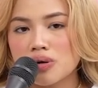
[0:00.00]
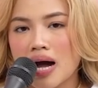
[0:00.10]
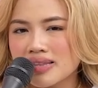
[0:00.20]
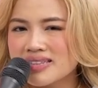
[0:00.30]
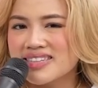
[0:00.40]
to
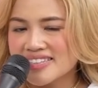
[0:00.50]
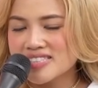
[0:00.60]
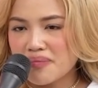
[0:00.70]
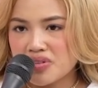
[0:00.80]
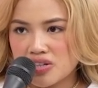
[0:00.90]
kind of did
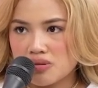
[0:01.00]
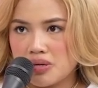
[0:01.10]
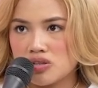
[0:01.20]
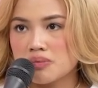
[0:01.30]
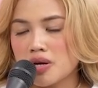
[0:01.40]
something to
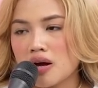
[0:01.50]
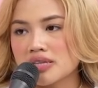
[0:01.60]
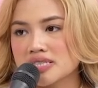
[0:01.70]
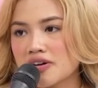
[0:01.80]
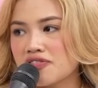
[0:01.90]
me, to be
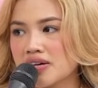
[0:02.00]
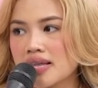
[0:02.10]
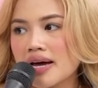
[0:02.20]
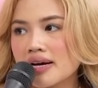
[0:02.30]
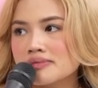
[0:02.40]
honest. I
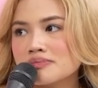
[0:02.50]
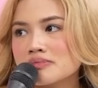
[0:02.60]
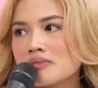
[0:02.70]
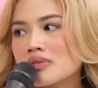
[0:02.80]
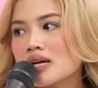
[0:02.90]
feel like
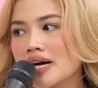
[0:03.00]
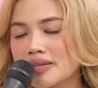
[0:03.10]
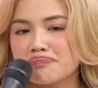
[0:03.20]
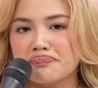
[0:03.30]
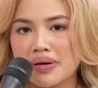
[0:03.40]

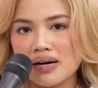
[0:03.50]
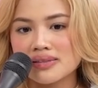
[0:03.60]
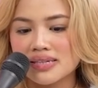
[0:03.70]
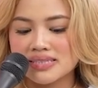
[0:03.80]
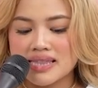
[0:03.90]
it
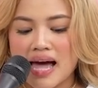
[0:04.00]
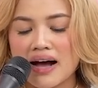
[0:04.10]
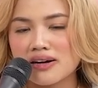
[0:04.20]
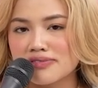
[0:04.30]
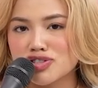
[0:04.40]
built this
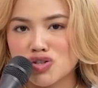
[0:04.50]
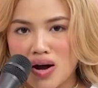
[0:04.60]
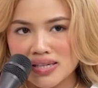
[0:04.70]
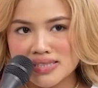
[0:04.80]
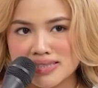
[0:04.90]
lack of
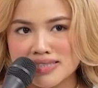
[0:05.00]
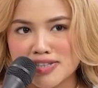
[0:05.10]
trust